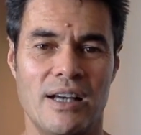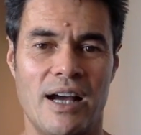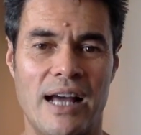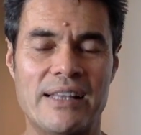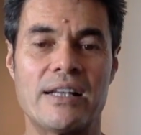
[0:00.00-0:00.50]

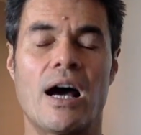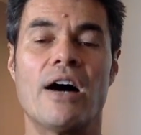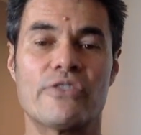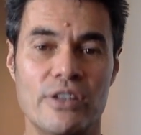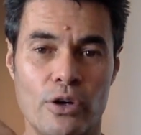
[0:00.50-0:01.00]
And then
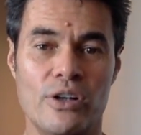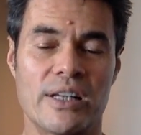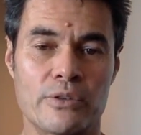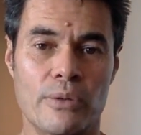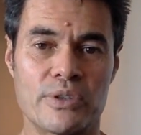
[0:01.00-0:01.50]
after the
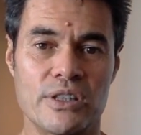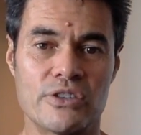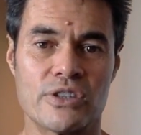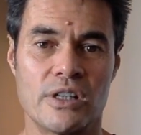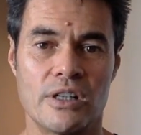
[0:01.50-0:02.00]
early
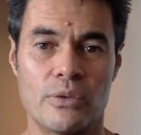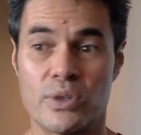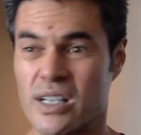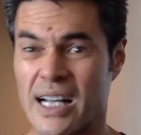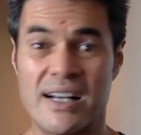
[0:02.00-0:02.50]
adopters,
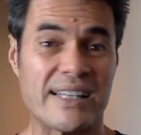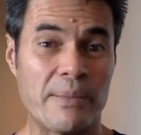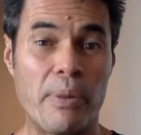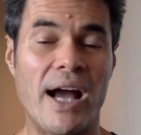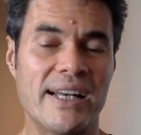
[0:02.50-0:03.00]
which are kind of like
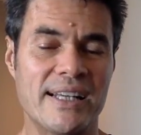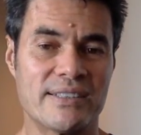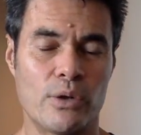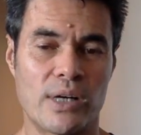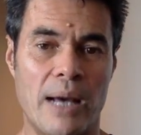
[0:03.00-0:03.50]
the
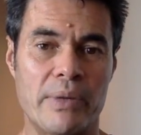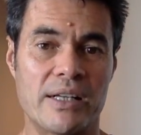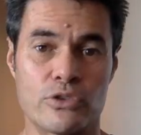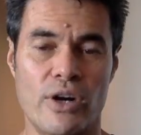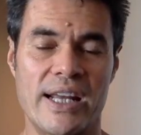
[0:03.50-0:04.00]
pioneers that will come
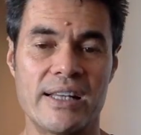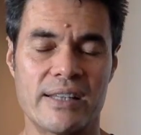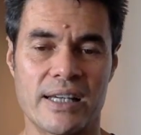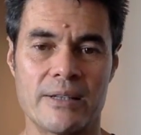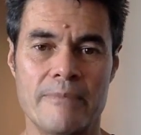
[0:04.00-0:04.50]
in and try
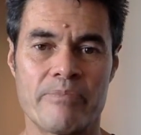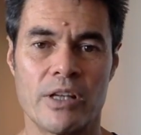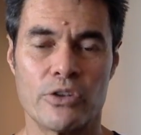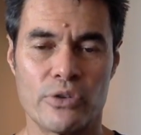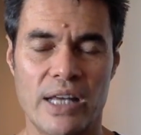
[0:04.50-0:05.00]
anything,
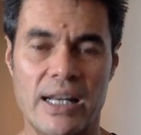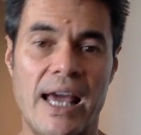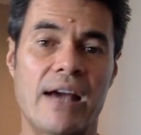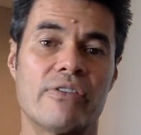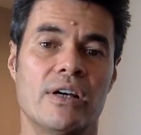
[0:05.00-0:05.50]
you then
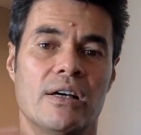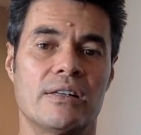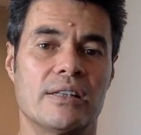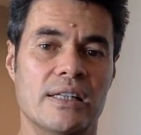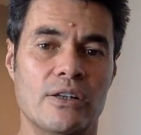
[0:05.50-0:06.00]
have
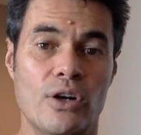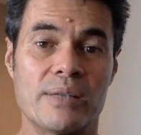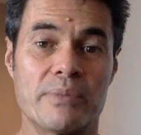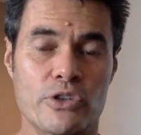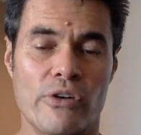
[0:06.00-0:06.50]
the
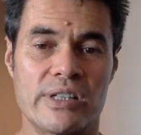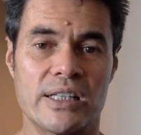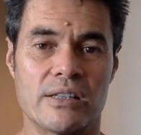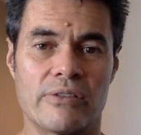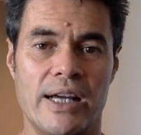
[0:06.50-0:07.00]
early
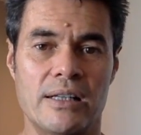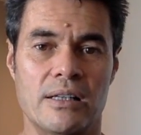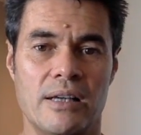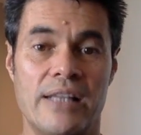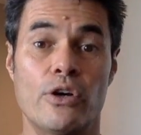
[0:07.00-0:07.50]
majority, right?
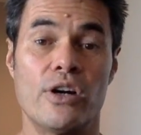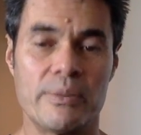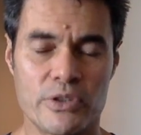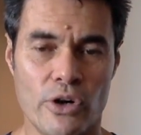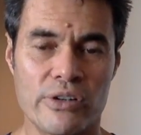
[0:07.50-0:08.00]
And the early
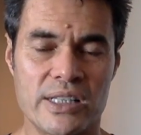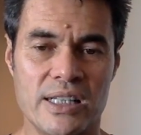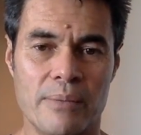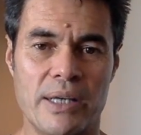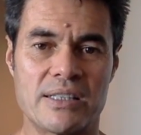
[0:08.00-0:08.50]

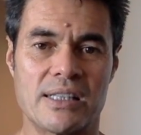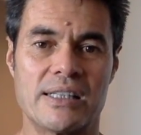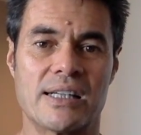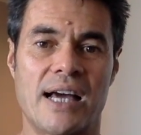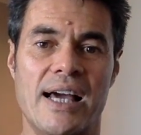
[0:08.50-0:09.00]
majority are
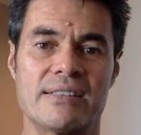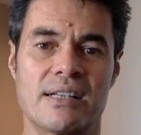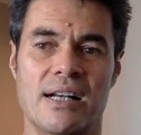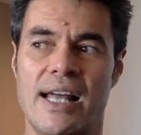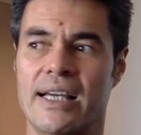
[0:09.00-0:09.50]
basically the guys
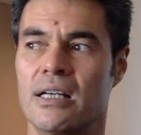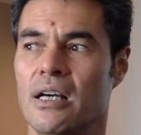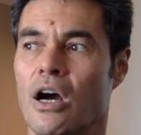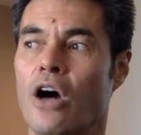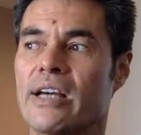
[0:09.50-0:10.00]
that are like,
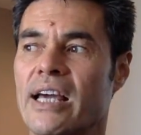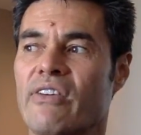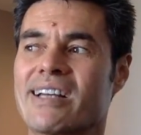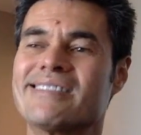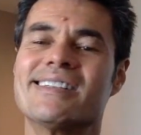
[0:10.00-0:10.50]
okay,
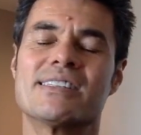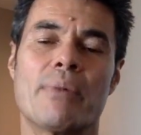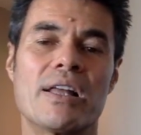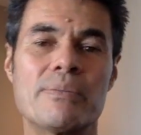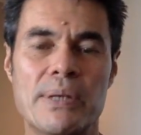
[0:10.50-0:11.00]
if I can see
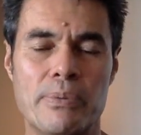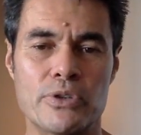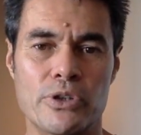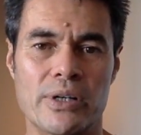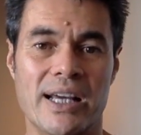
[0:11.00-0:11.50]
some other people
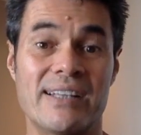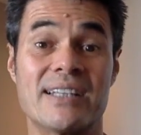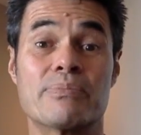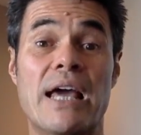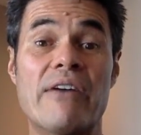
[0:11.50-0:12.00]
doing it and
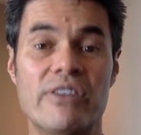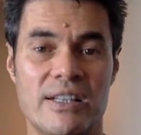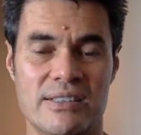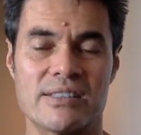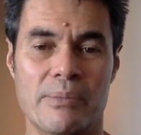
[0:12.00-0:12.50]
there's
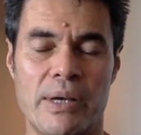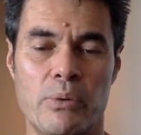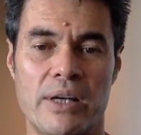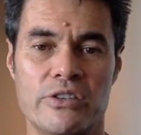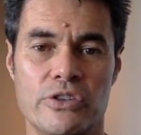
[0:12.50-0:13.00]
evidence it's a
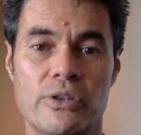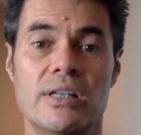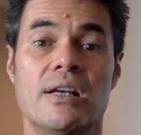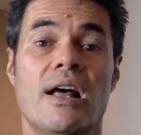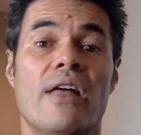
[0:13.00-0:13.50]
better way to do
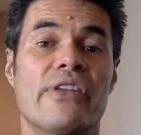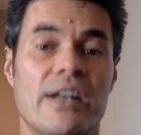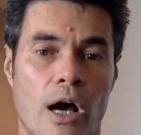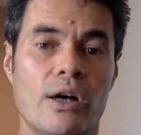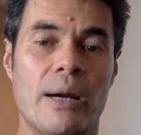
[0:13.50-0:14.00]
it,
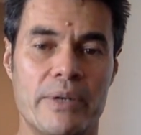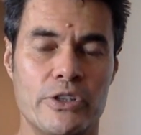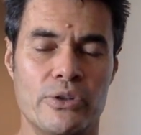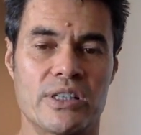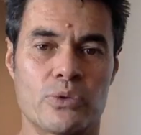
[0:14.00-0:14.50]
then I'll come and
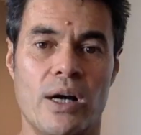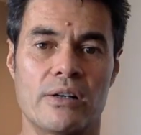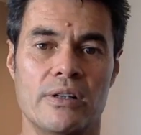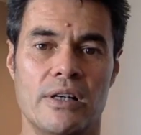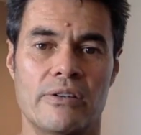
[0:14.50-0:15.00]
do it as
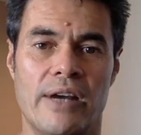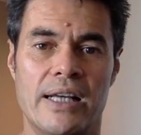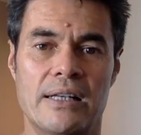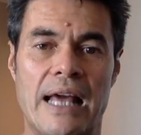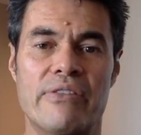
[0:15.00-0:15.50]
well.
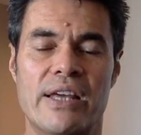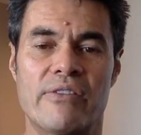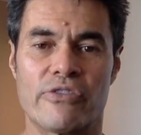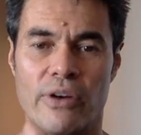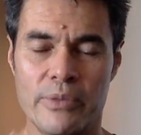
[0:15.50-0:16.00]
right? And
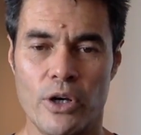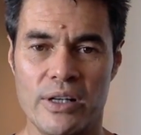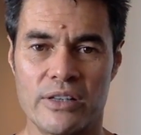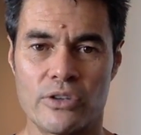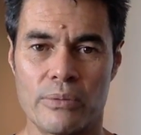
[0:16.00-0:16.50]
then from the
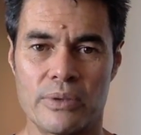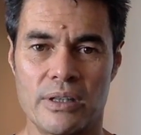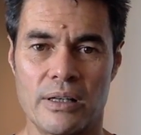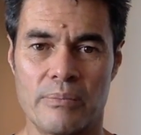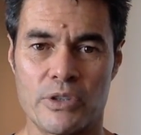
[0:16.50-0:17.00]
early
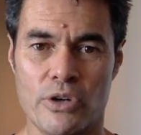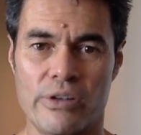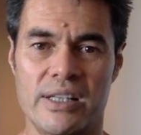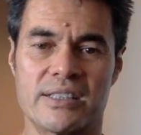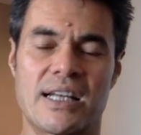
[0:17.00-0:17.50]

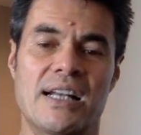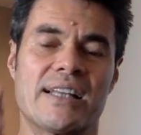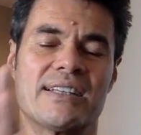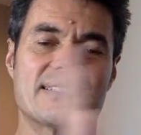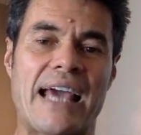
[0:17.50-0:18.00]
majority, there's kind of
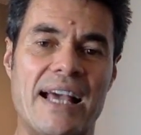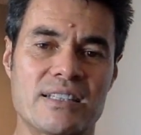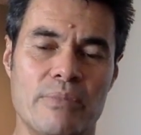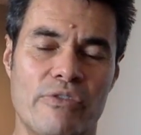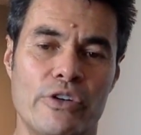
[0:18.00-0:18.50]
like this
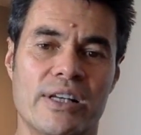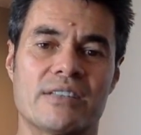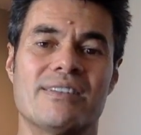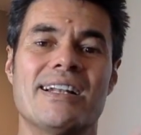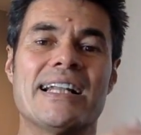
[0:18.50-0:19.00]
chasm before you
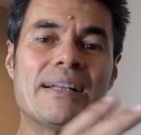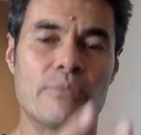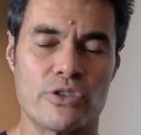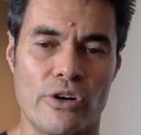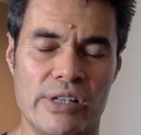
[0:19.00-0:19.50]
get to the
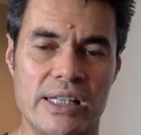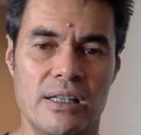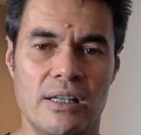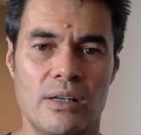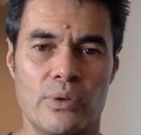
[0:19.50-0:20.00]
late majority,
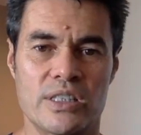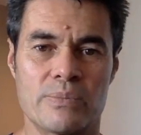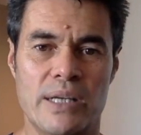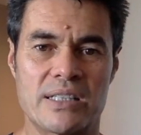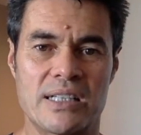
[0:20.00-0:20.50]
which
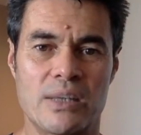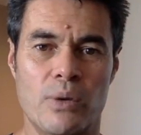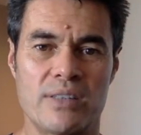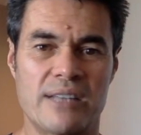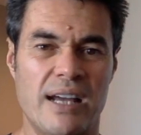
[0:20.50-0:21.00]
is basically the
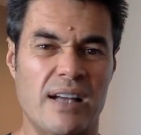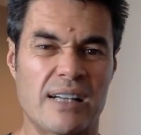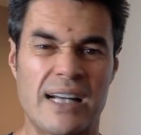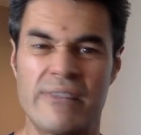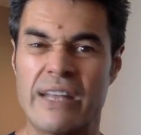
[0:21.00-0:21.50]
ones that are
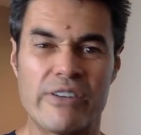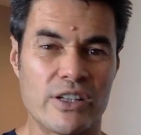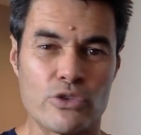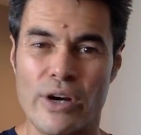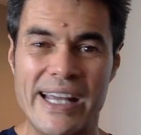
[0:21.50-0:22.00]
kind of never
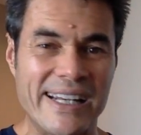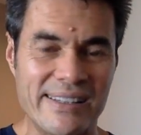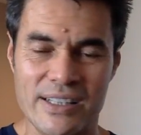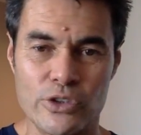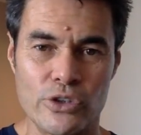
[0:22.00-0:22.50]
going to try
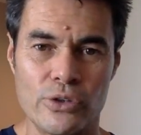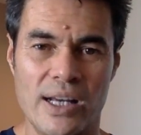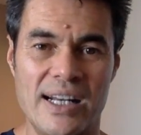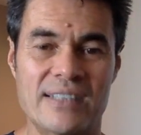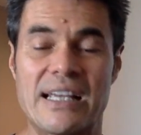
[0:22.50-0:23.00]
anything new
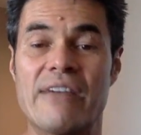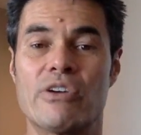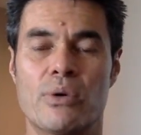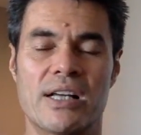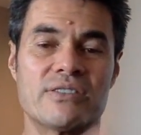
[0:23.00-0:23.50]
unless
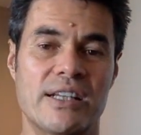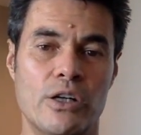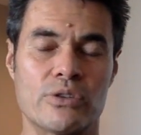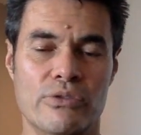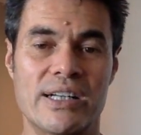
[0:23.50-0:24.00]
everyone else they
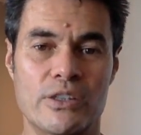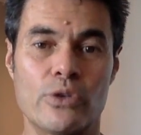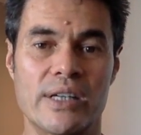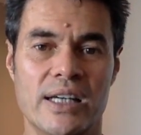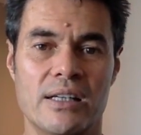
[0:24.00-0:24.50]
know is already
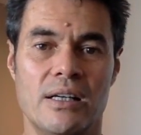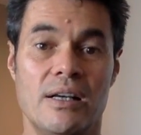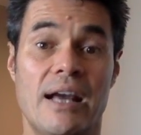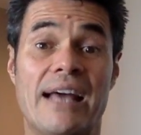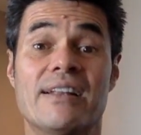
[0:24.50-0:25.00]
doing it.
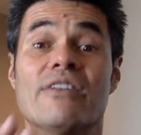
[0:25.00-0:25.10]
And